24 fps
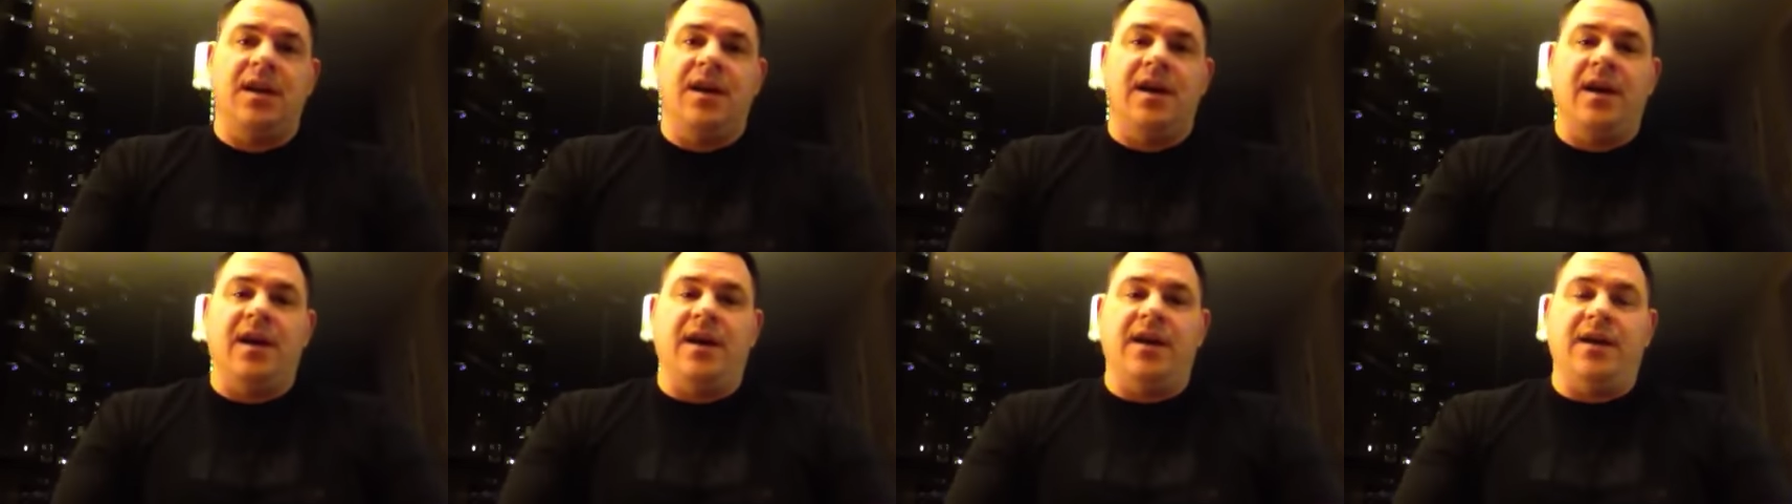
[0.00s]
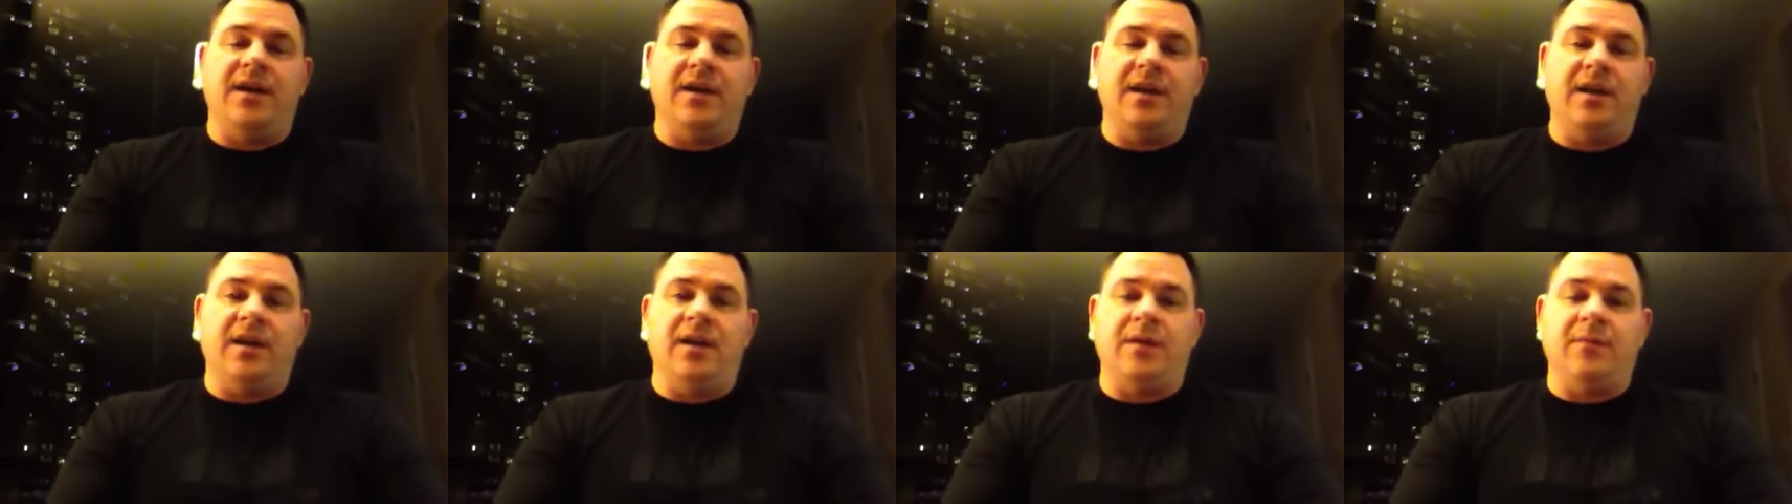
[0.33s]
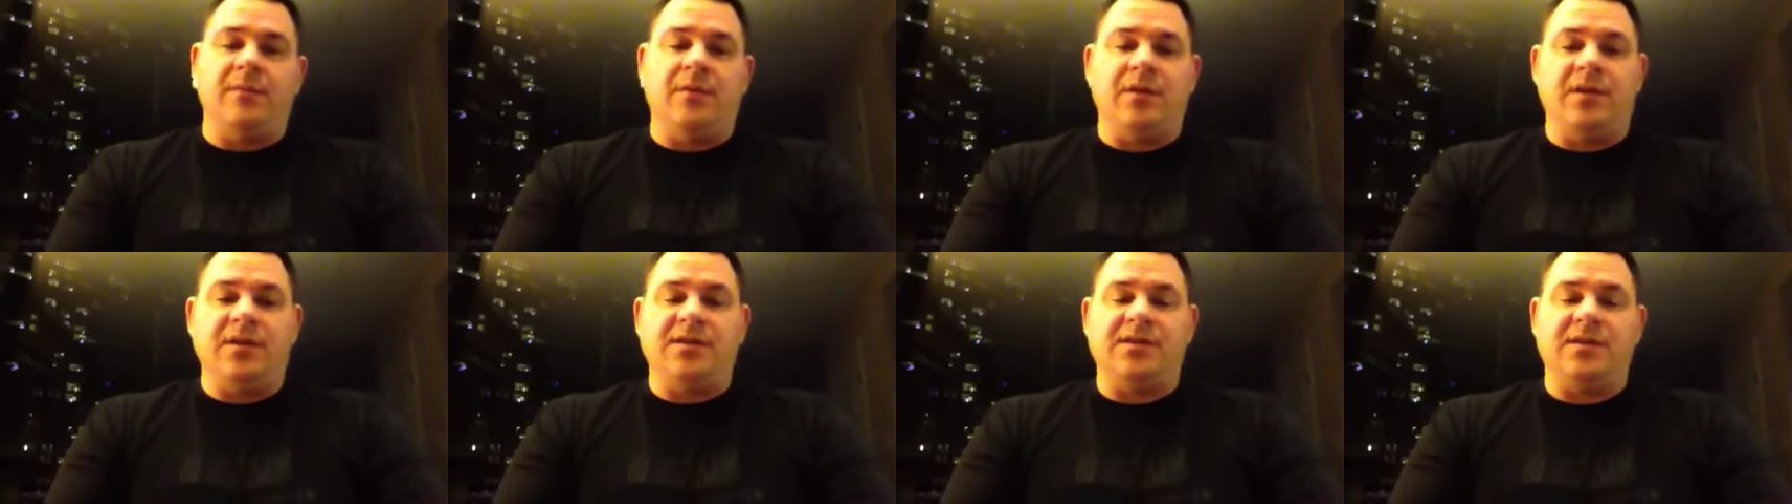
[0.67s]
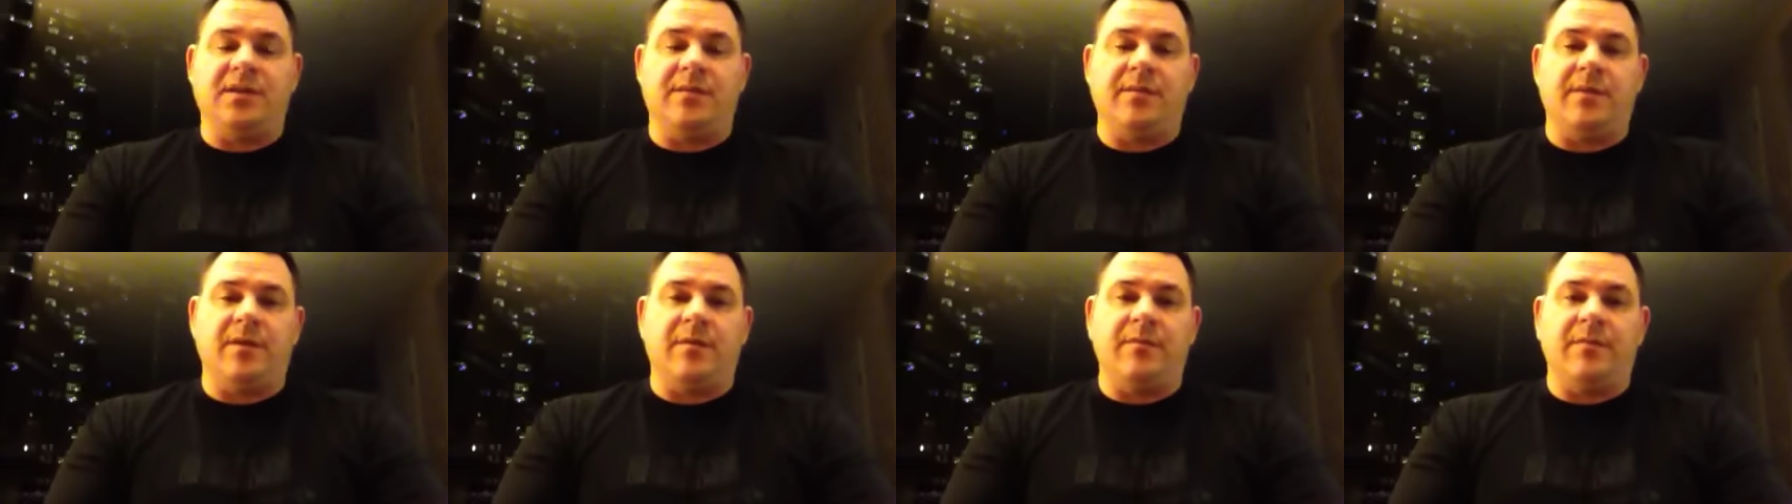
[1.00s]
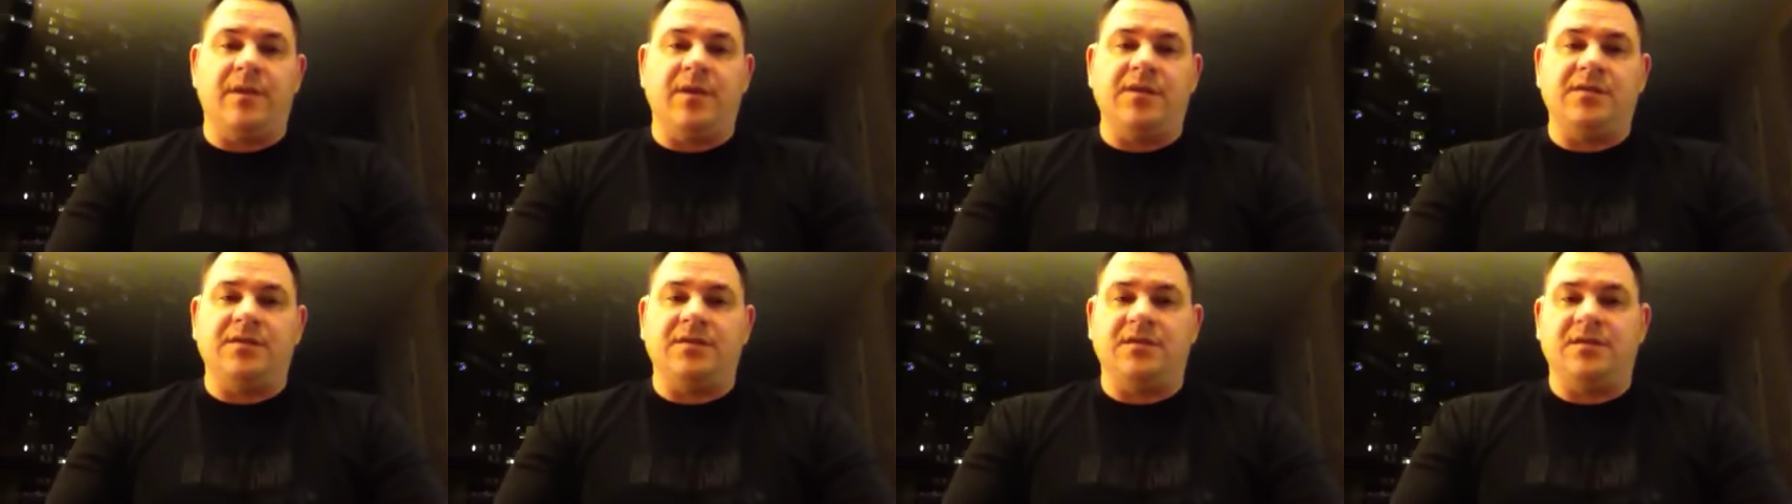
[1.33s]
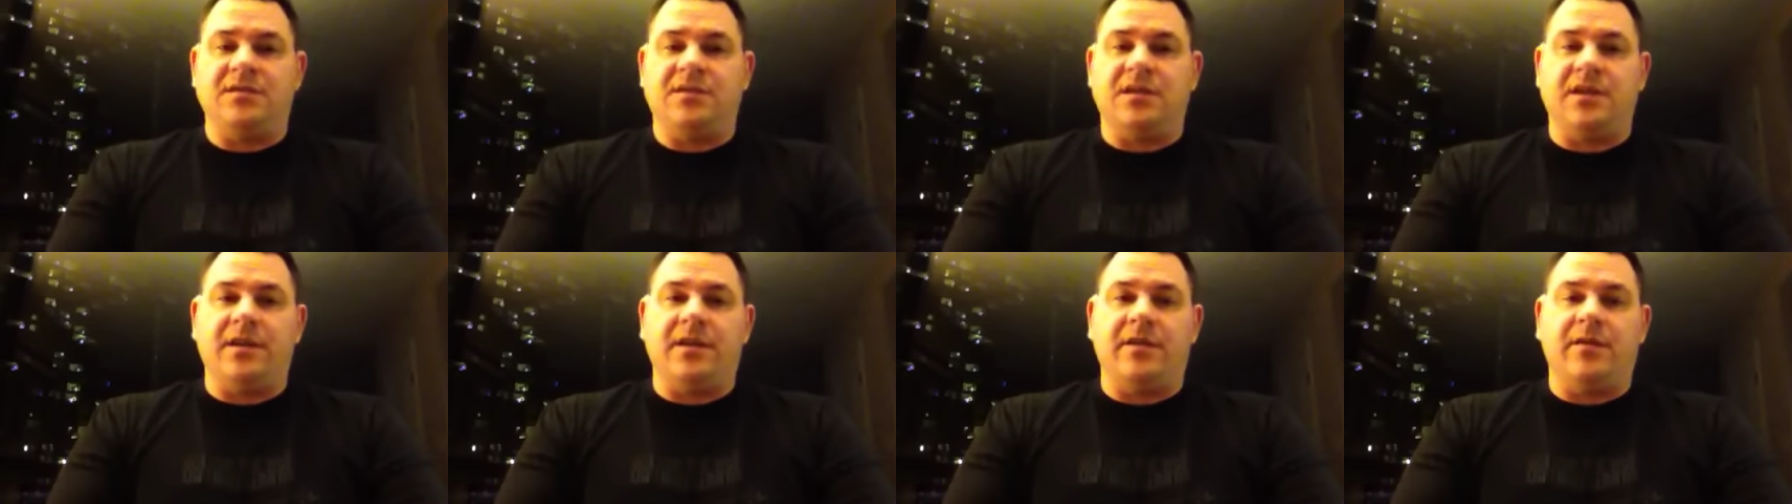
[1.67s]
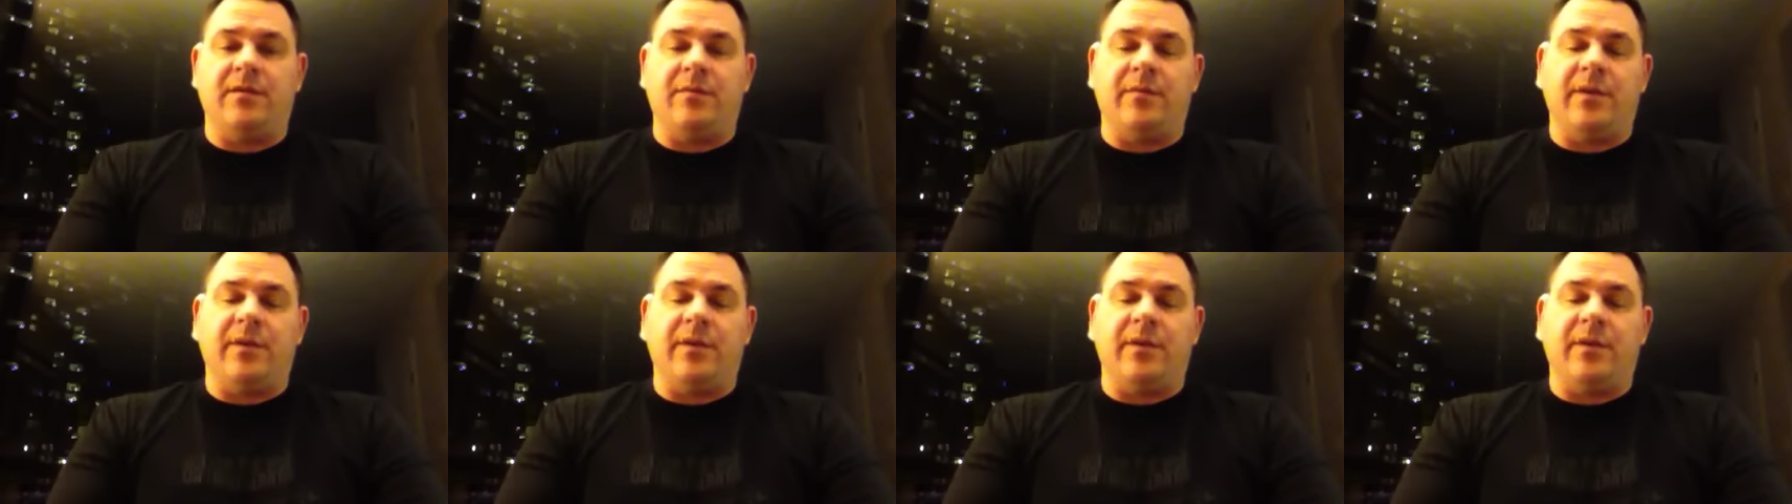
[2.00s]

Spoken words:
headed in, but he sent me a message later